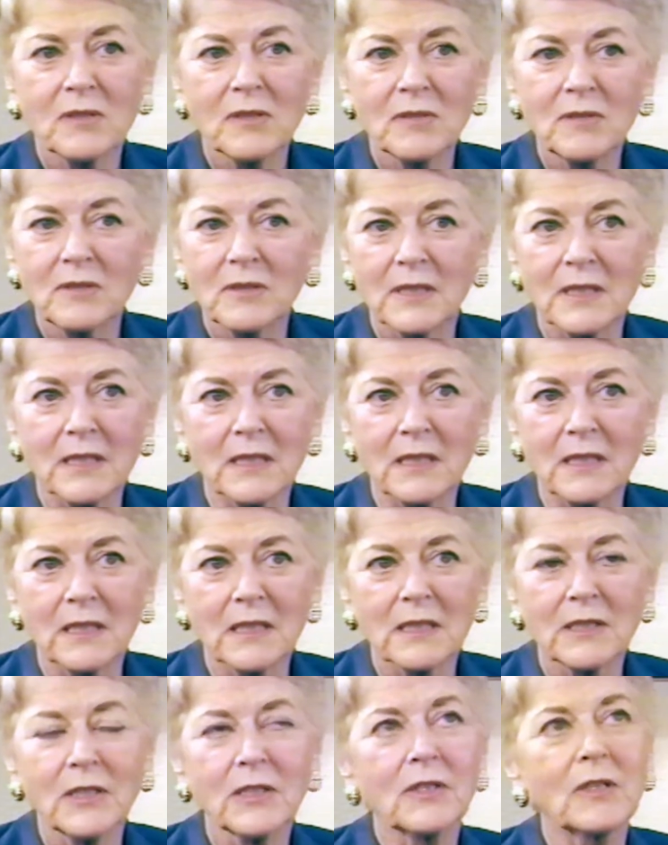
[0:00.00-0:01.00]
It and do it.
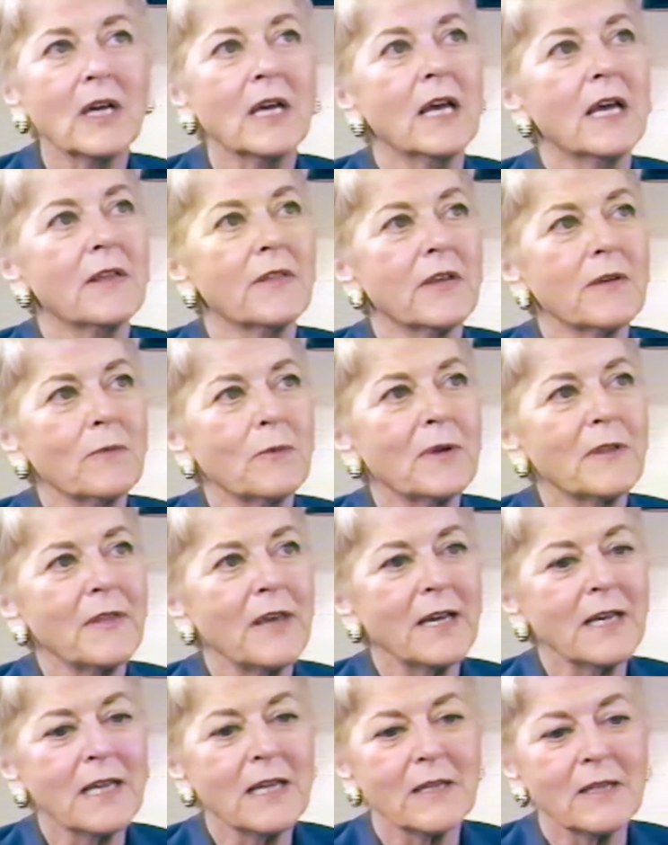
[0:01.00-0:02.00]
You would. You know, that with
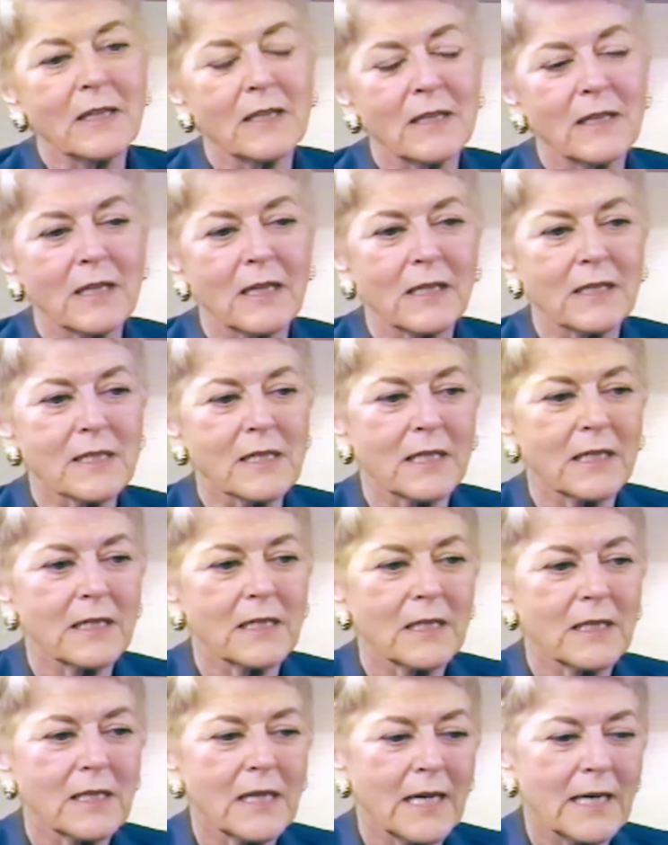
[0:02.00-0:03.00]
any of the things that
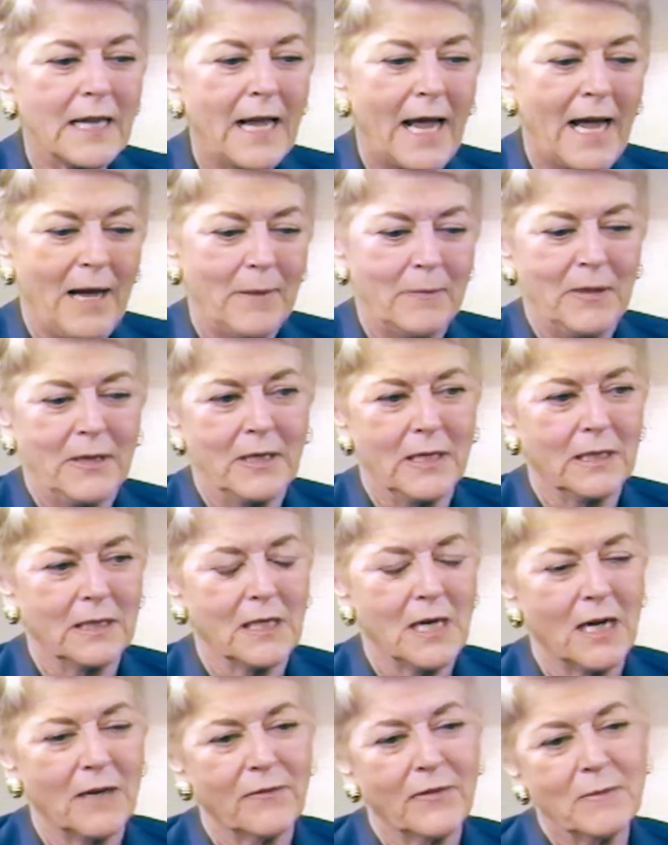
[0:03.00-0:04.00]
that happen in
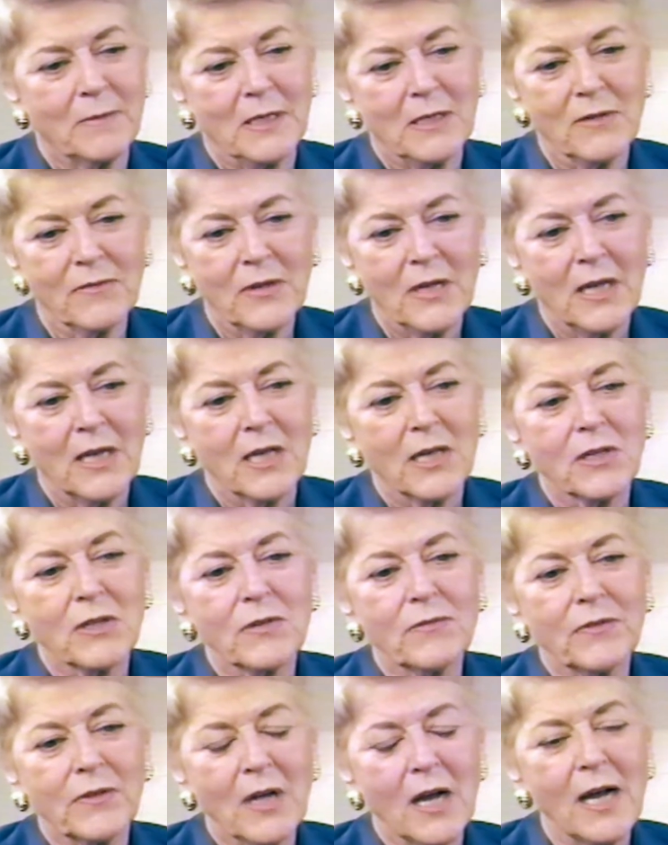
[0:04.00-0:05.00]
life, I mean, you
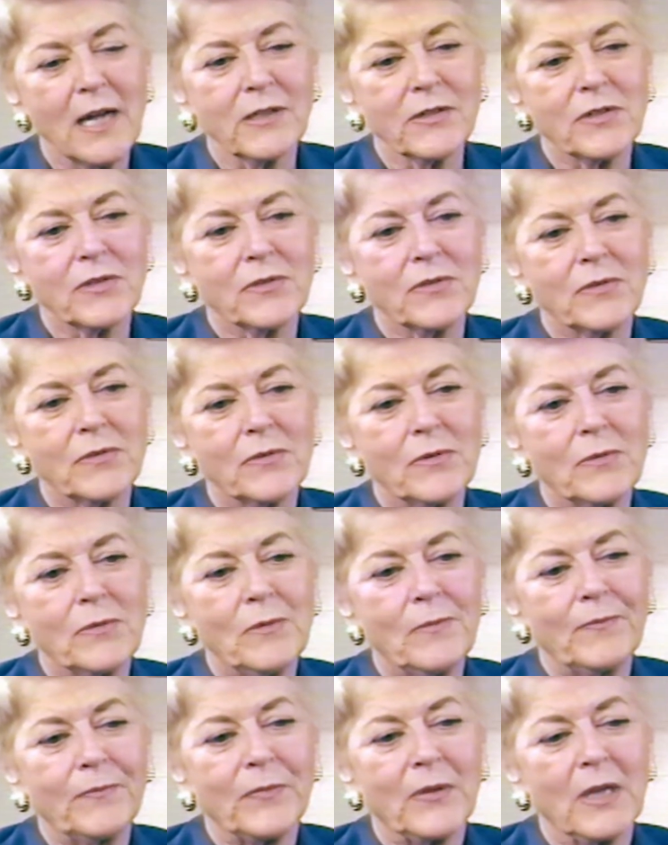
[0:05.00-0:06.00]
you've got
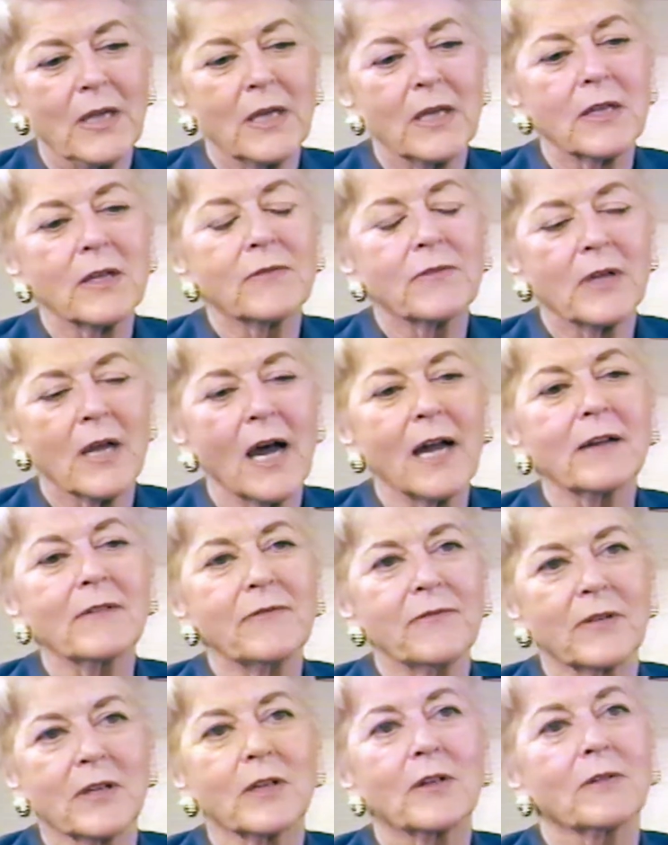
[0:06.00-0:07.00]
to you've got to
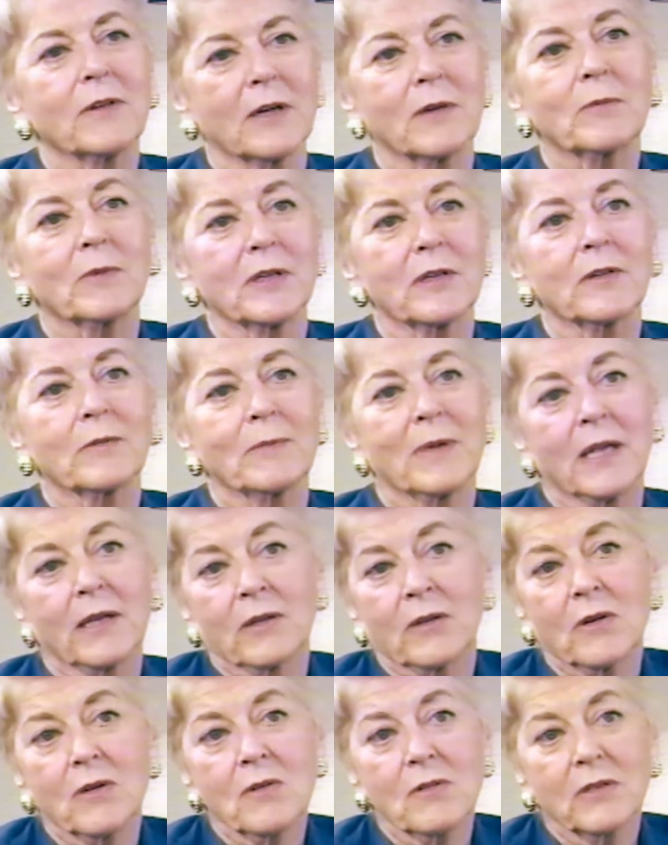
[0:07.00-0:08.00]
figure out what your
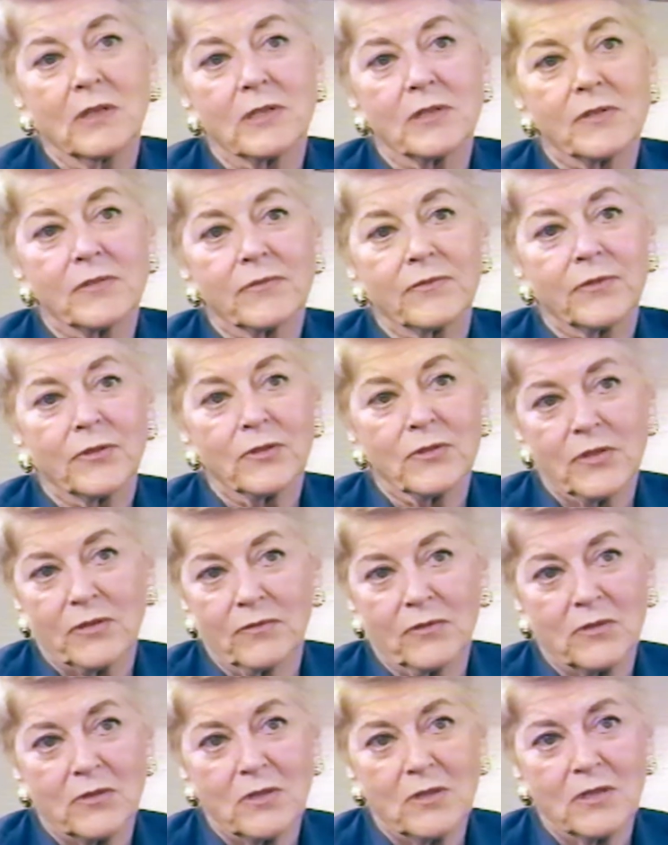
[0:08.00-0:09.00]
main goal is first
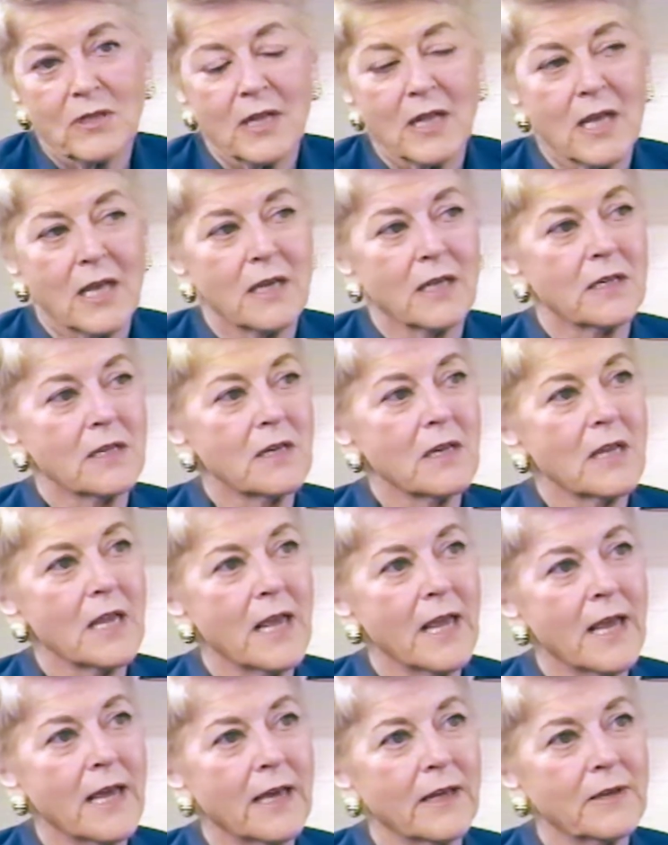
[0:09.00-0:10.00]
of all, and
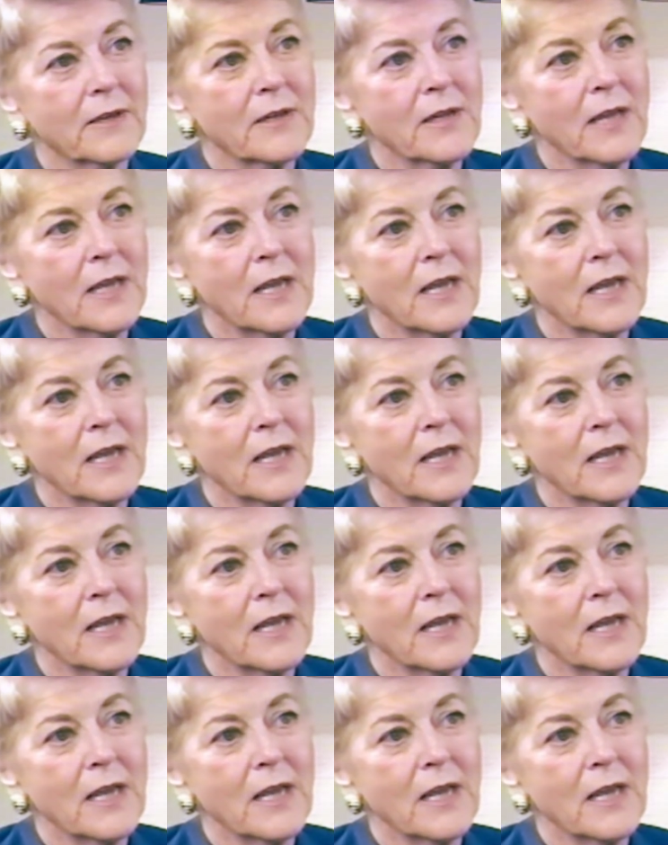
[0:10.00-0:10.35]
and